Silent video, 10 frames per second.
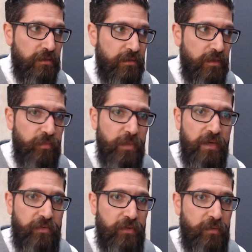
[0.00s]
this
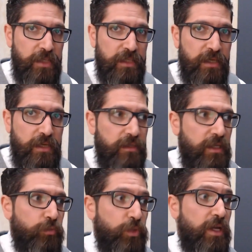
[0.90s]
mainstream media,
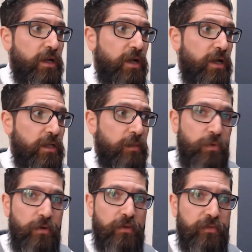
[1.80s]
that we
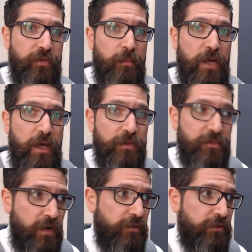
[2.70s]
impose somehow a
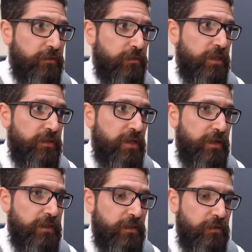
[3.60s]
threat to their
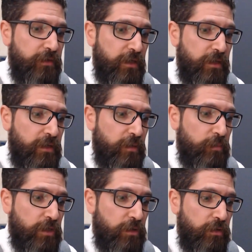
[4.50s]
narratives
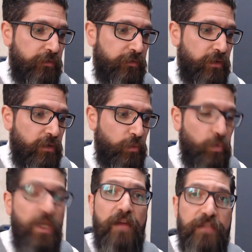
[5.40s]
because
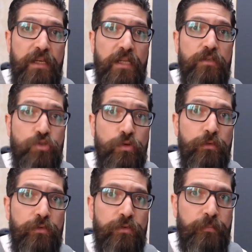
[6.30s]
we are telling the
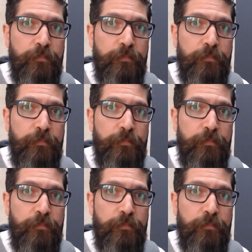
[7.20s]
truth.